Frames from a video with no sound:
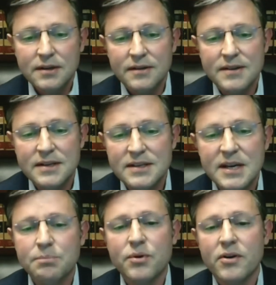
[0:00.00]
that these
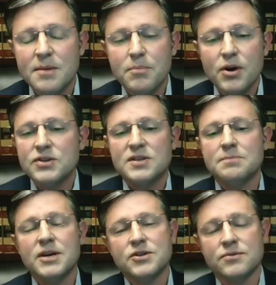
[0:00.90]
temporary emergency
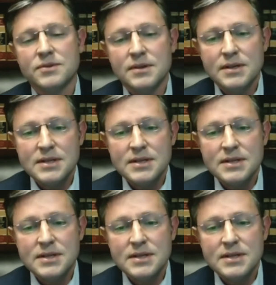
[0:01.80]
measures,